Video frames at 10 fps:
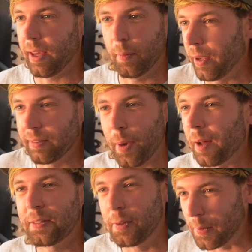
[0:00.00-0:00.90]
It weighs
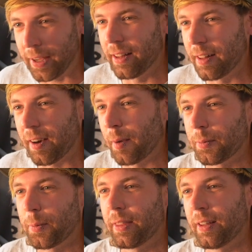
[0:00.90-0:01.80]
about 2
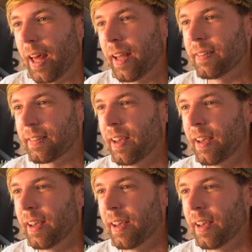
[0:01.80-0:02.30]
kilograms with the lens.